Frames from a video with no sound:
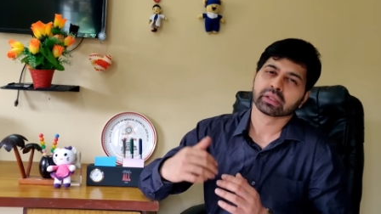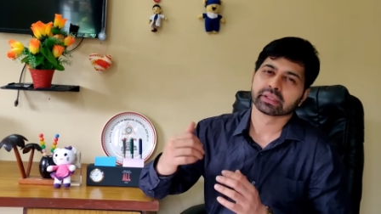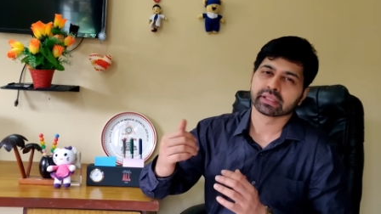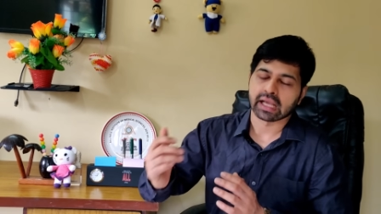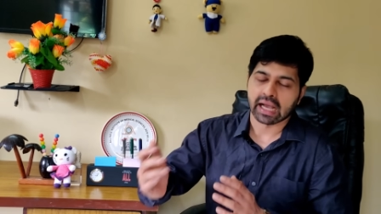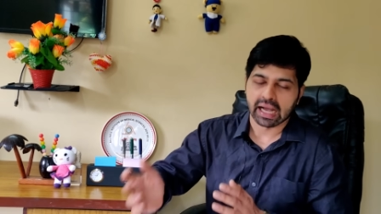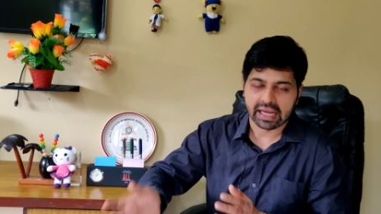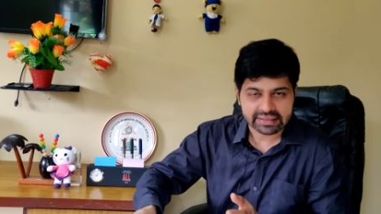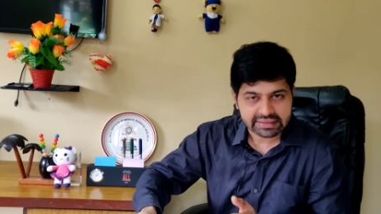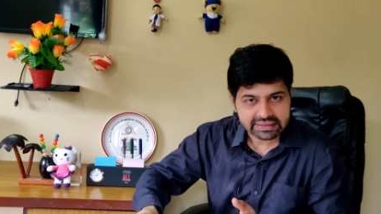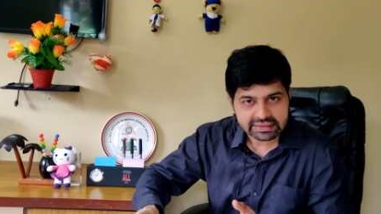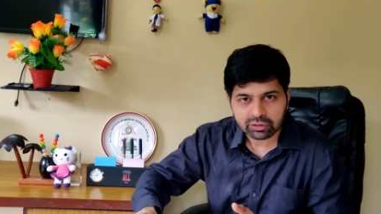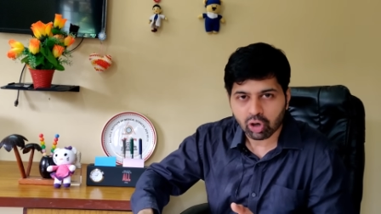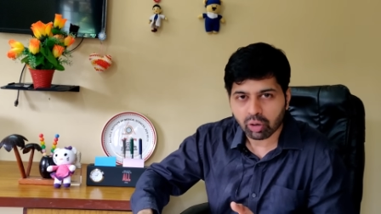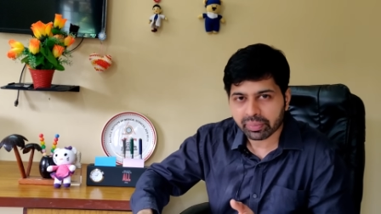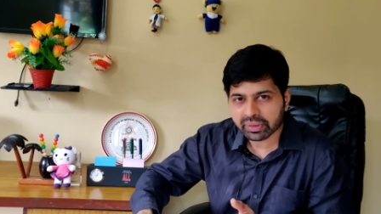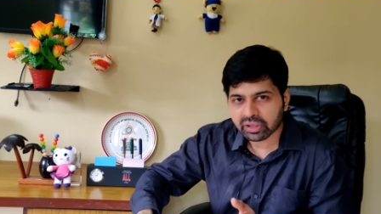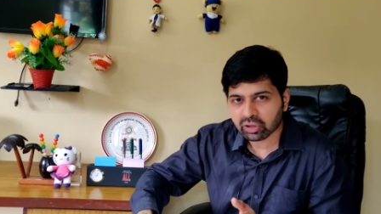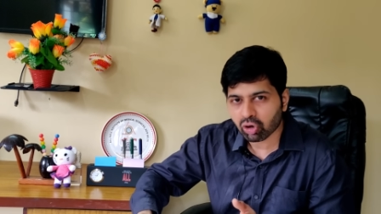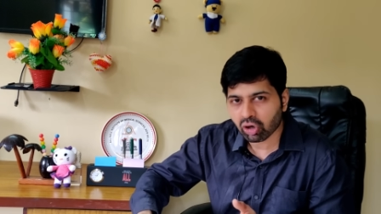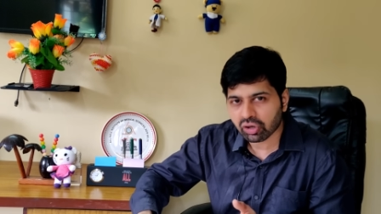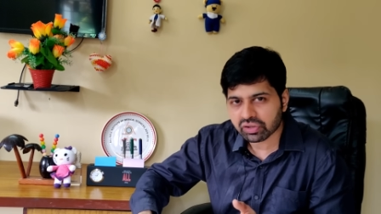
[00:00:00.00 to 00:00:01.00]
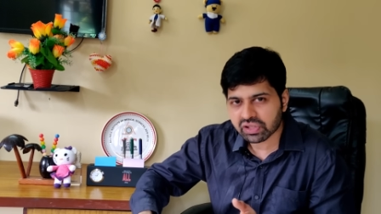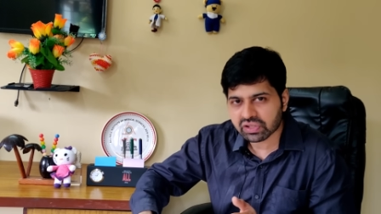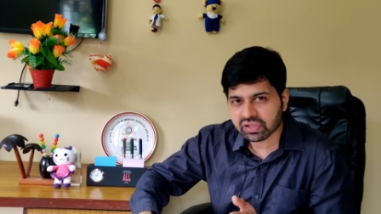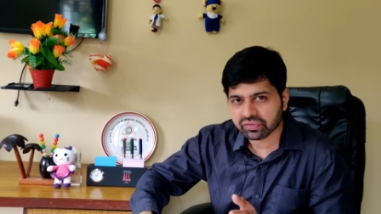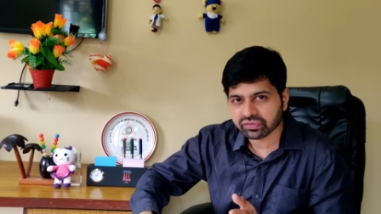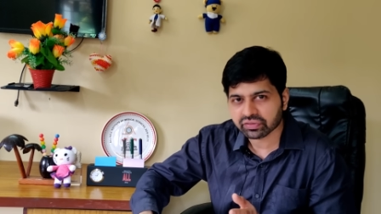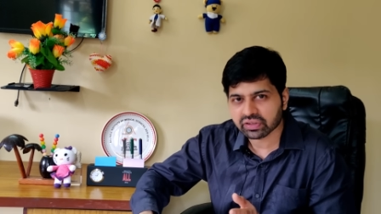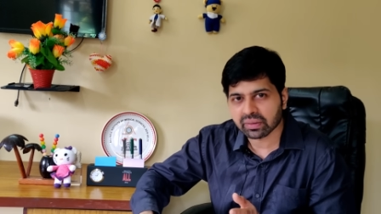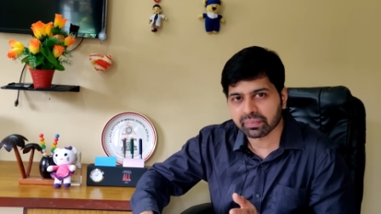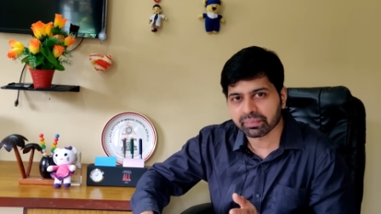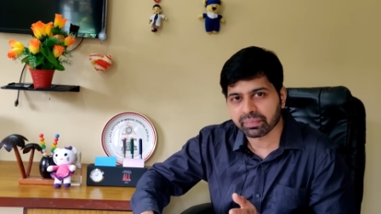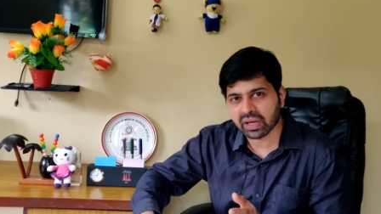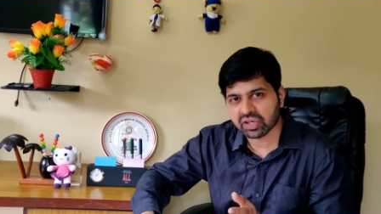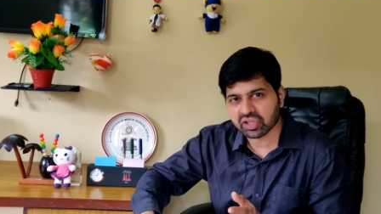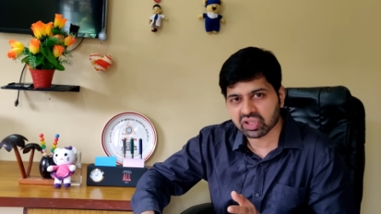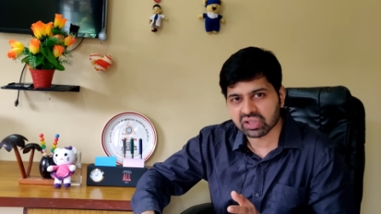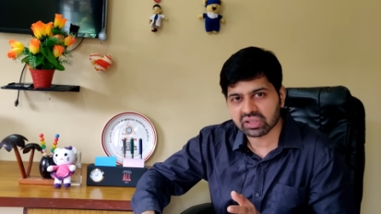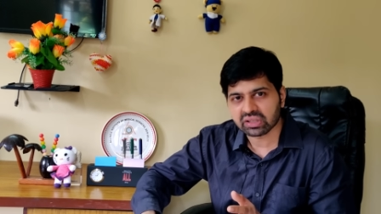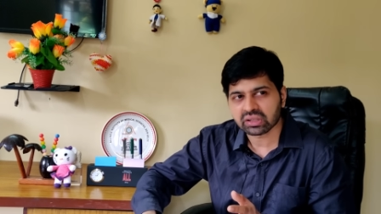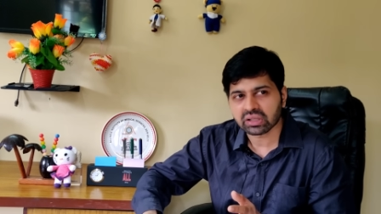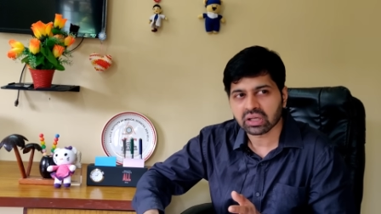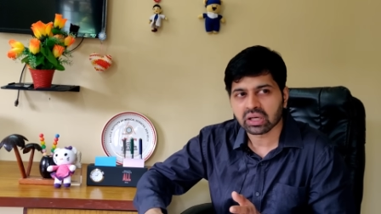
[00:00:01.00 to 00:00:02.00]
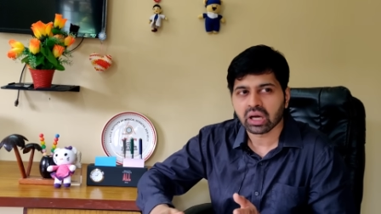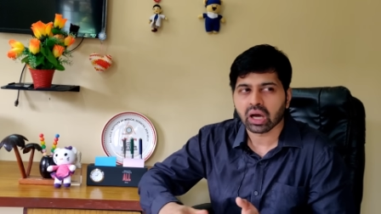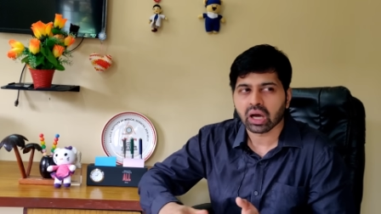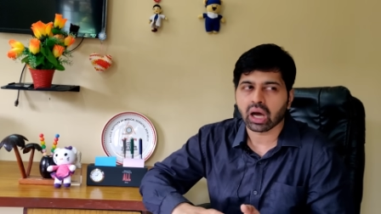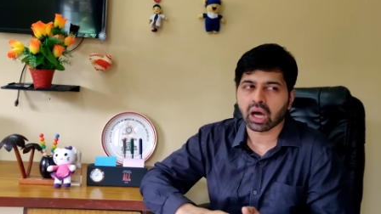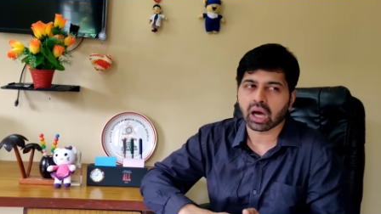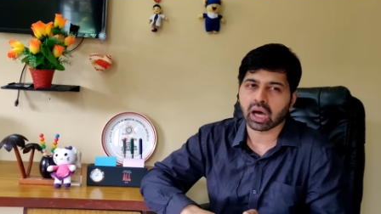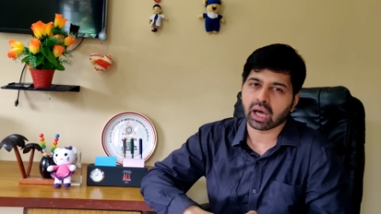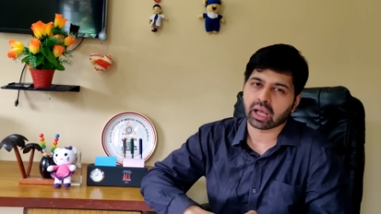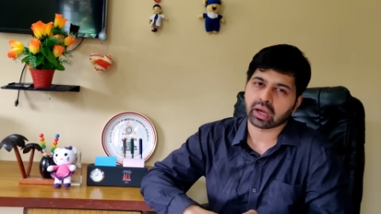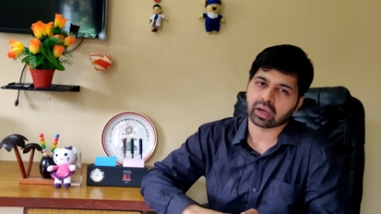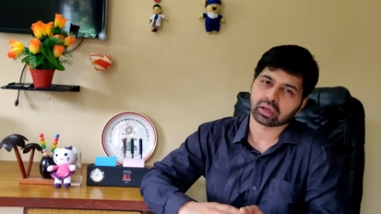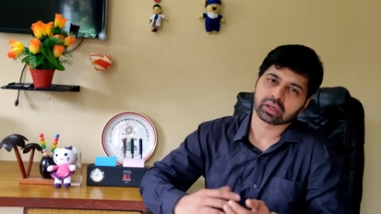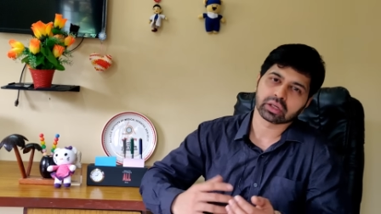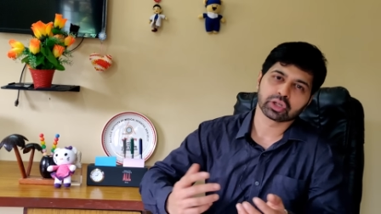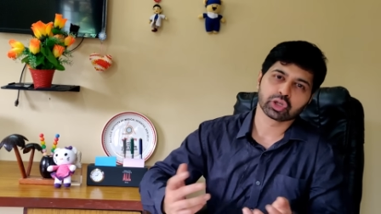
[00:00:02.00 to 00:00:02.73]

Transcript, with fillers: The other common causes of compression are